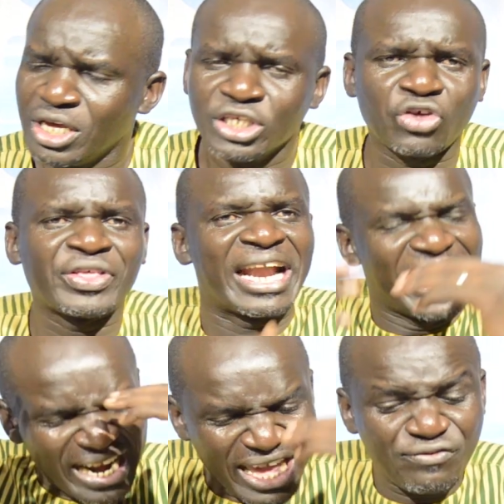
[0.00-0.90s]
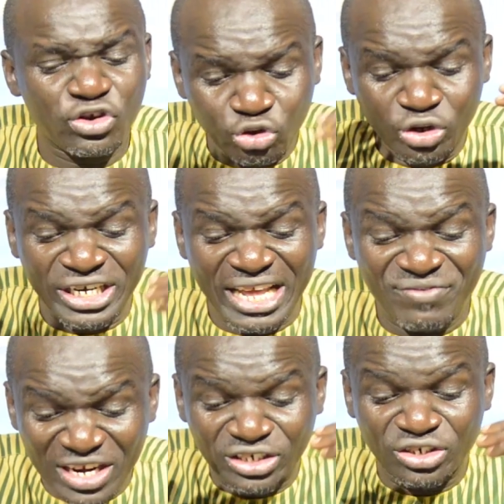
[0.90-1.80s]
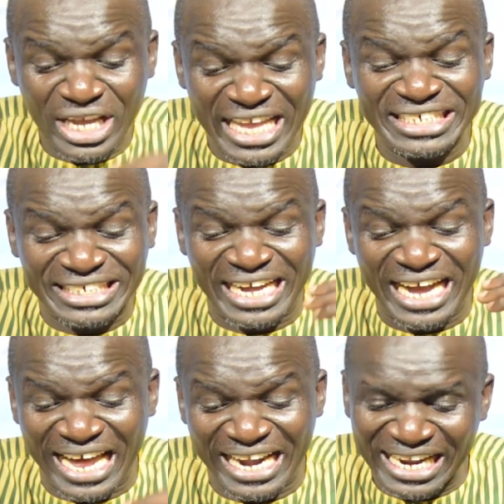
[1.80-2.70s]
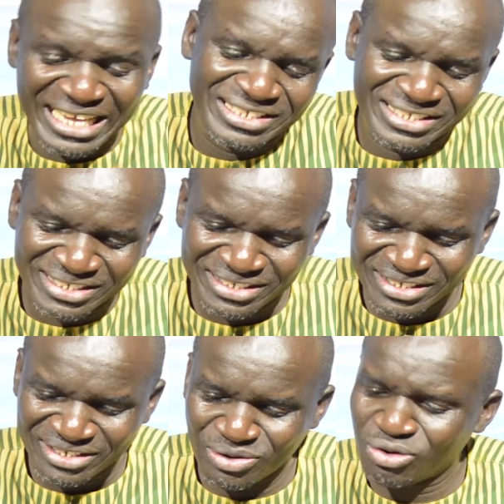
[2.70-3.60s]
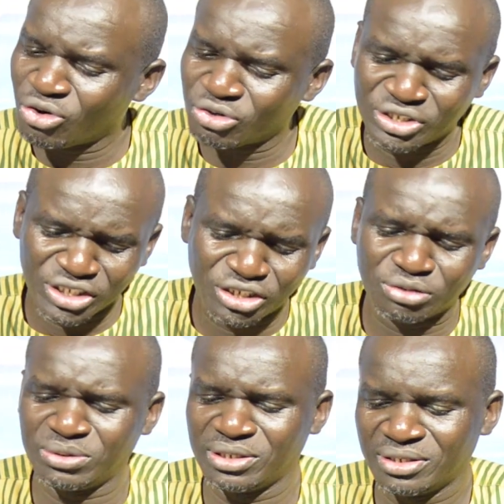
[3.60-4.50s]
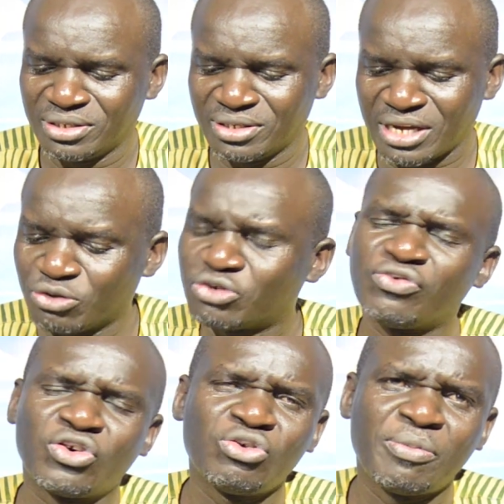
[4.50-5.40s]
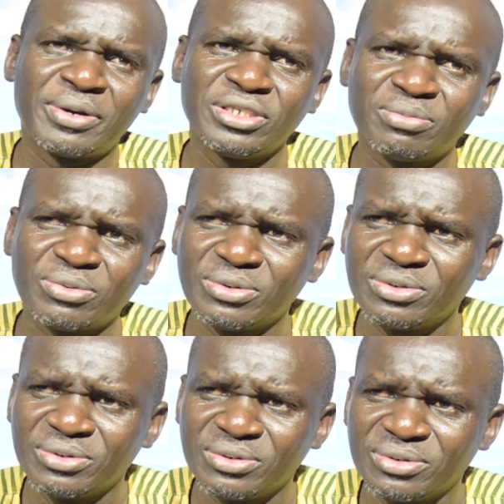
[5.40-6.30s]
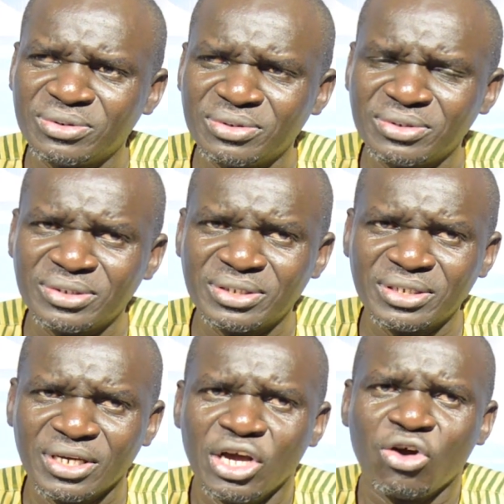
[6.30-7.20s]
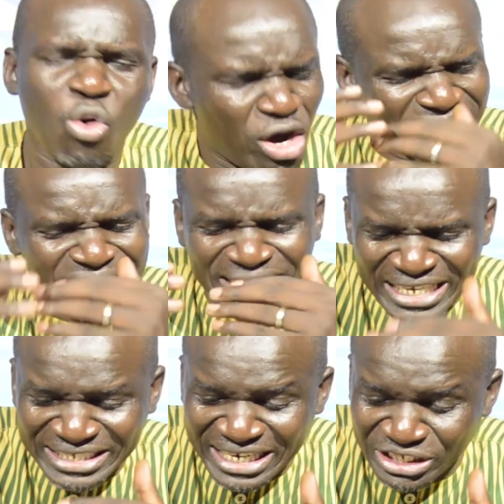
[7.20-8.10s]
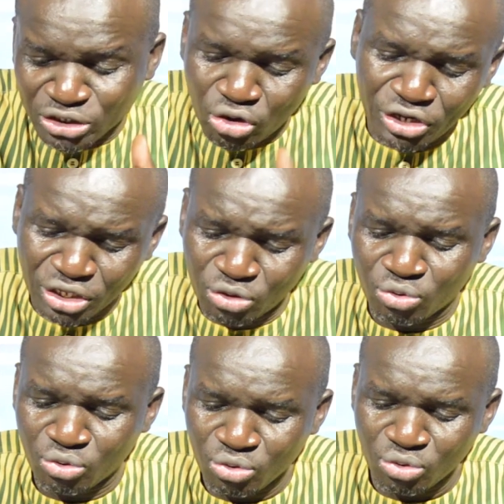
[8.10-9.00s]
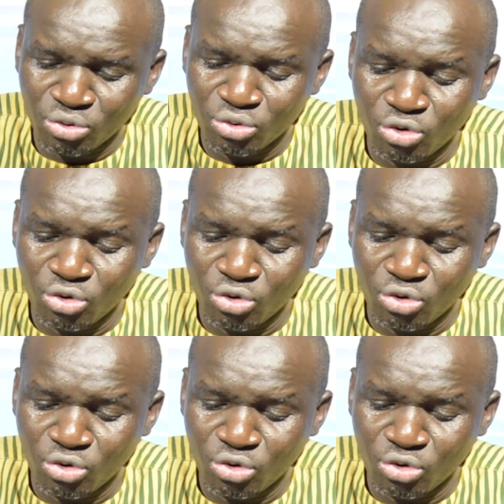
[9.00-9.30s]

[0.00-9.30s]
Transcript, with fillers: So there are levels you never enter unless, oh Lord, teach me how to follow your plans. Amen. What is this that is holding you?